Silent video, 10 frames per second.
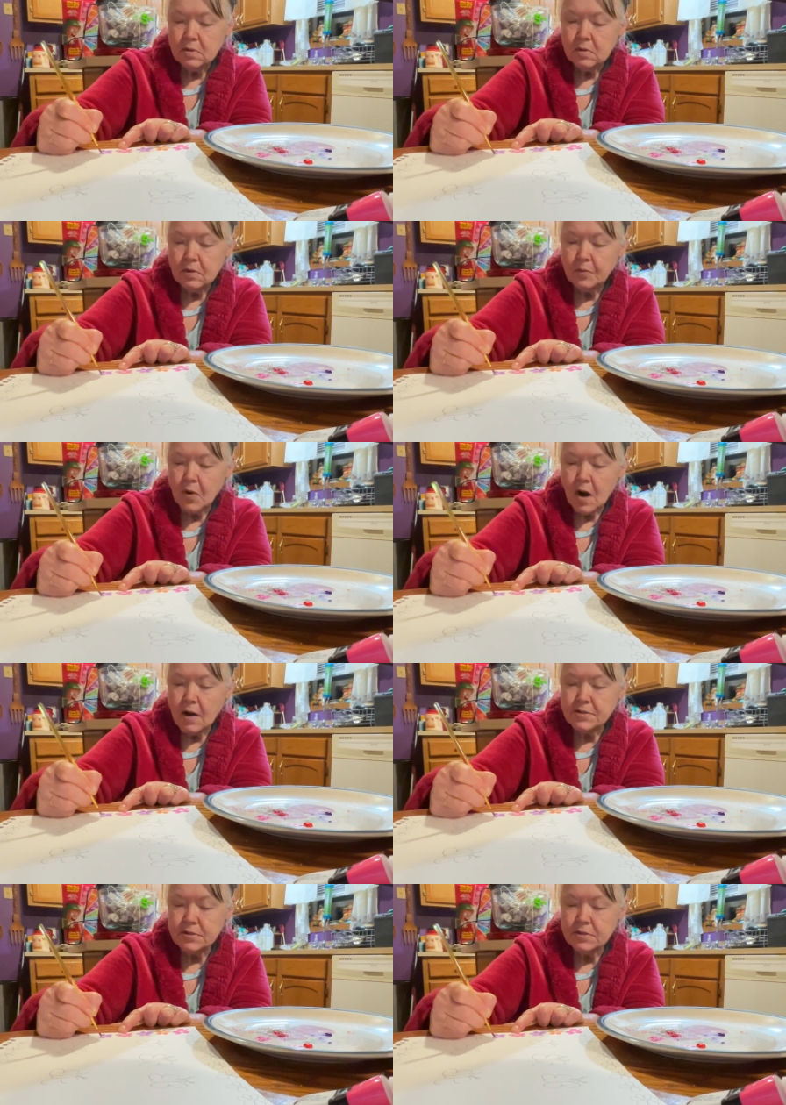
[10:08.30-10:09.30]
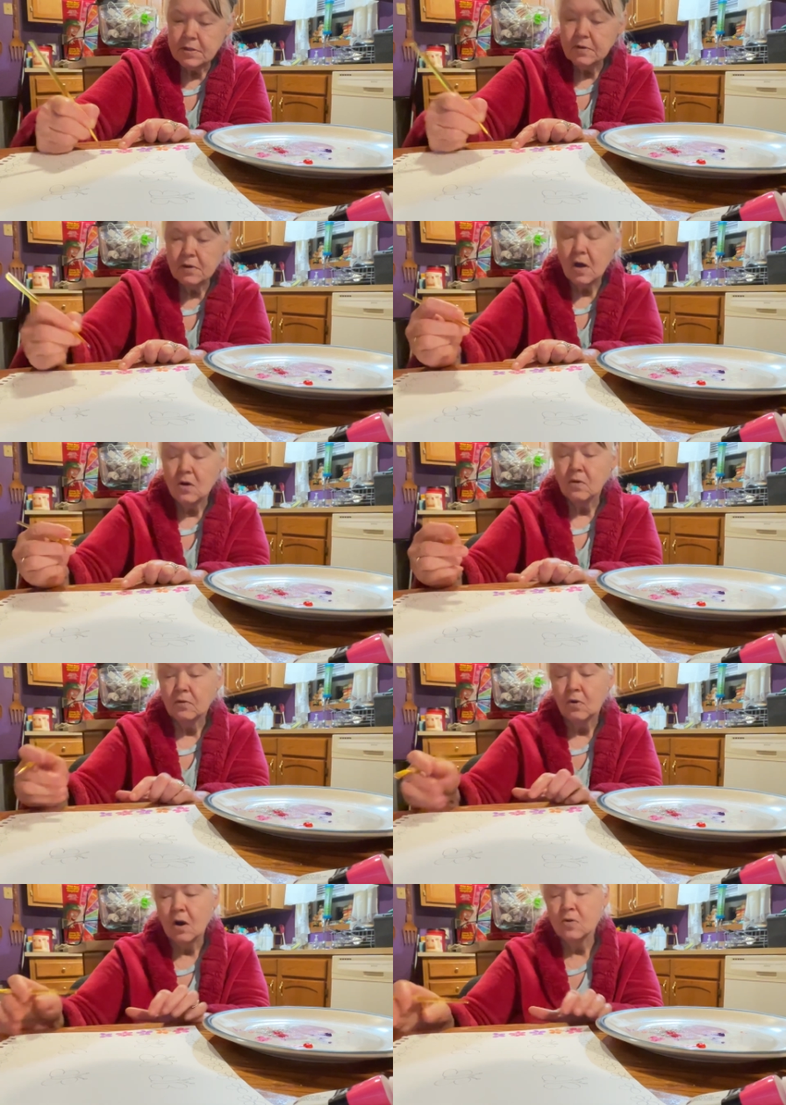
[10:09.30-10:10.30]
The prices in the
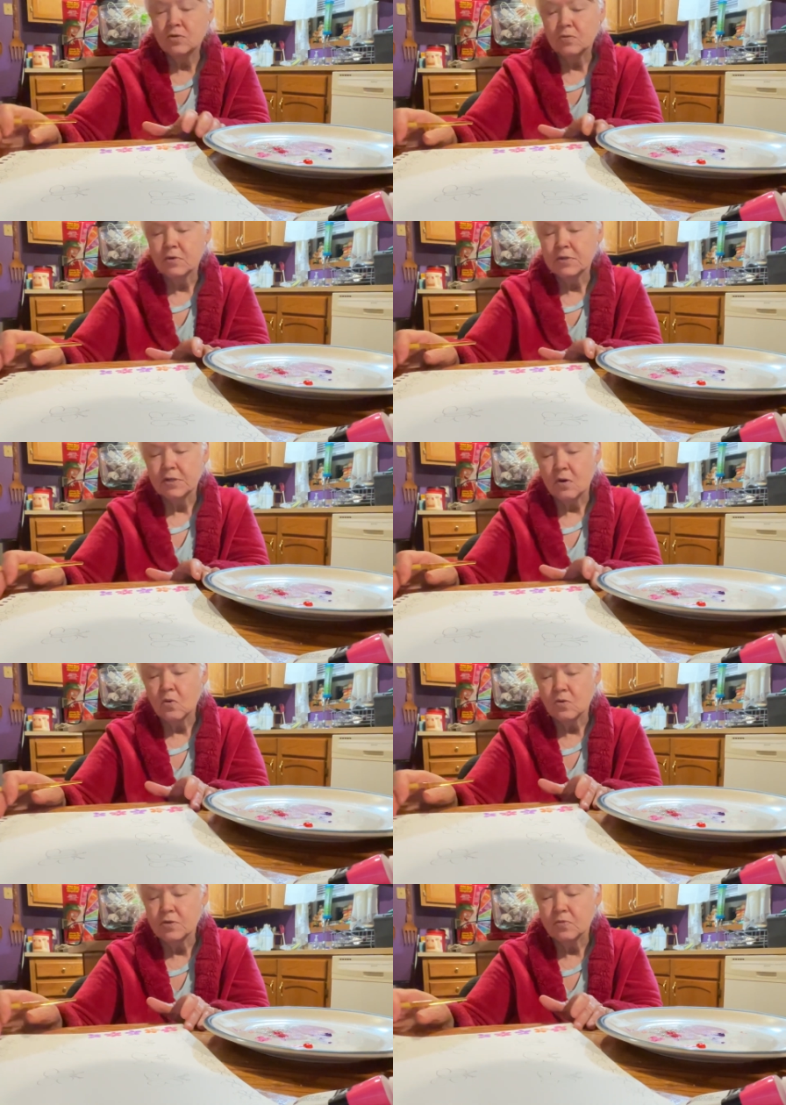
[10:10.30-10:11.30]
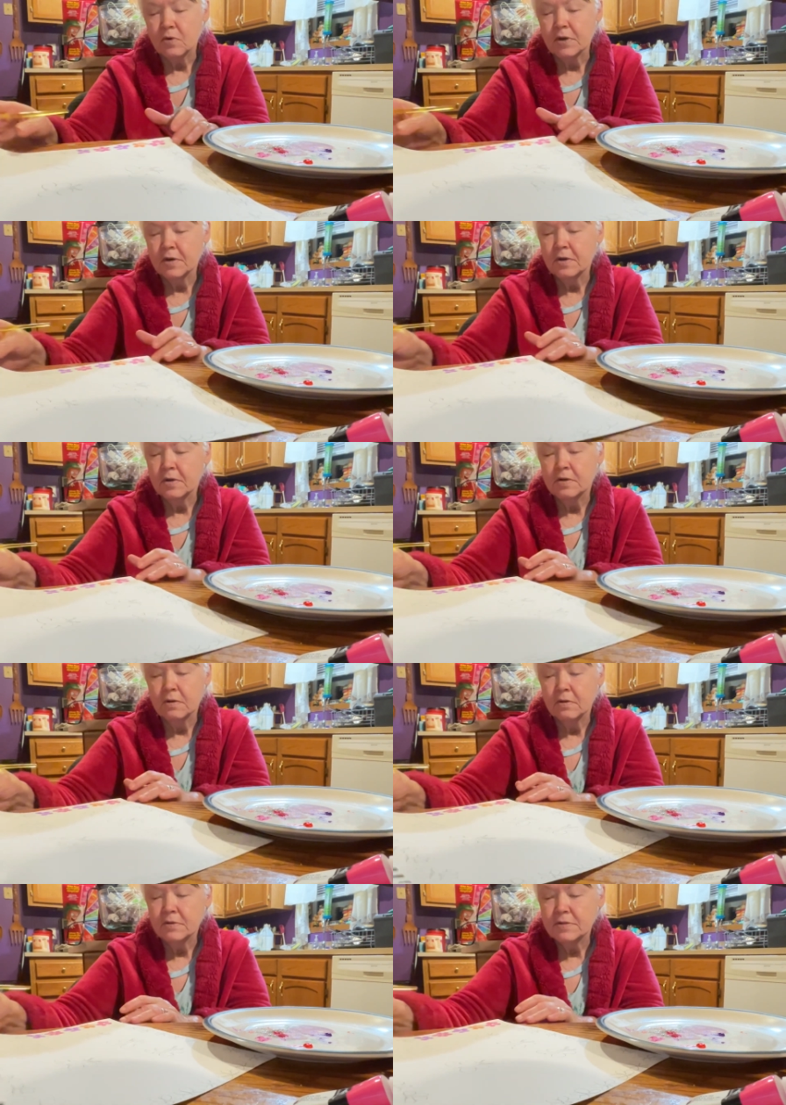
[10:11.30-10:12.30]
grocery store is
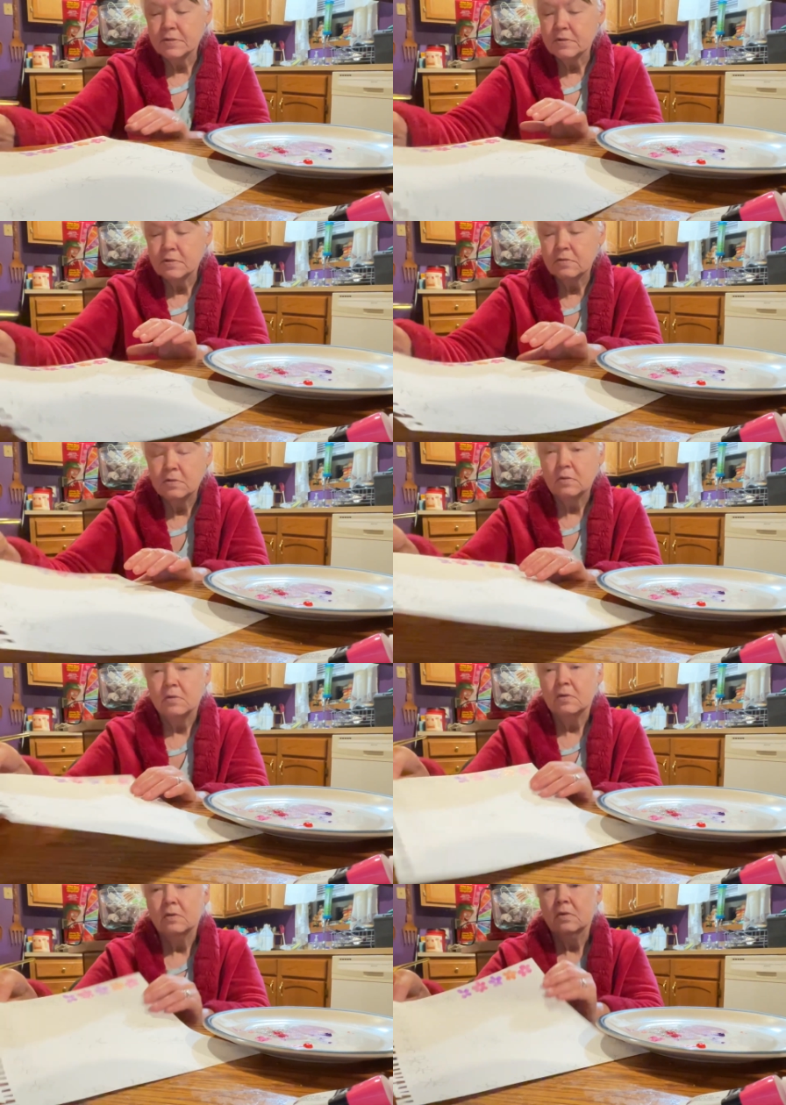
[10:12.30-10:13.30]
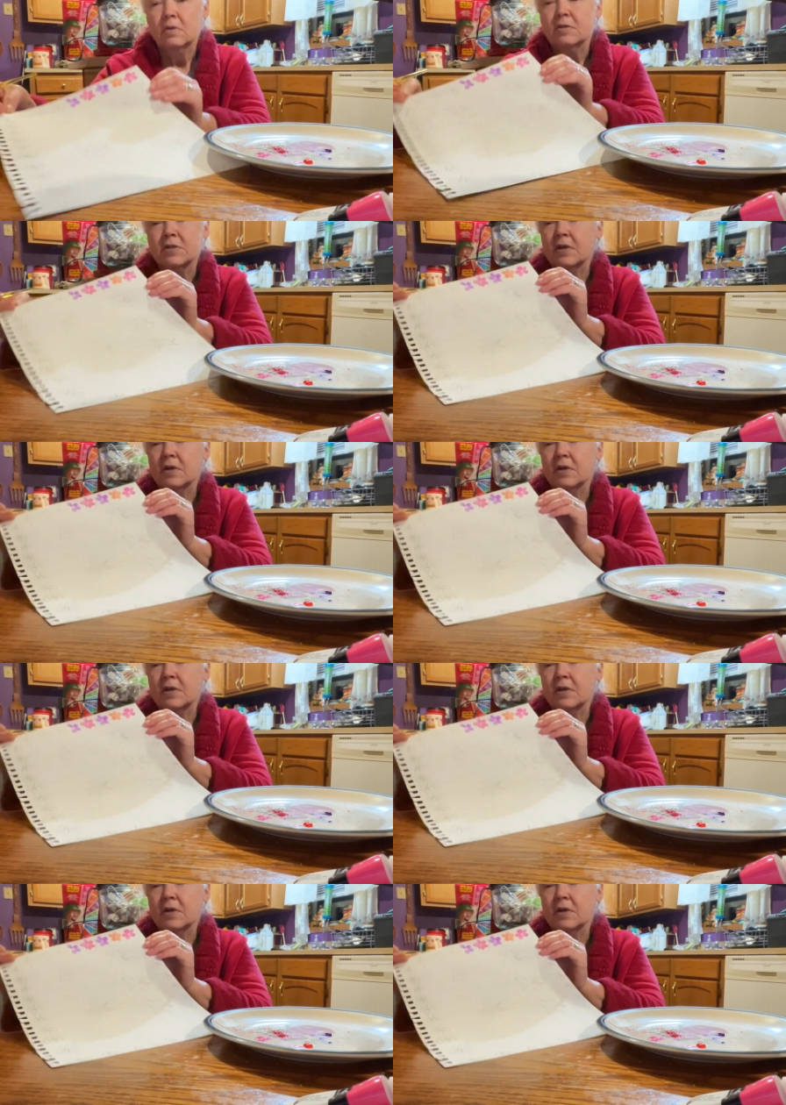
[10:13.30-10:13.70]
ridiculous. See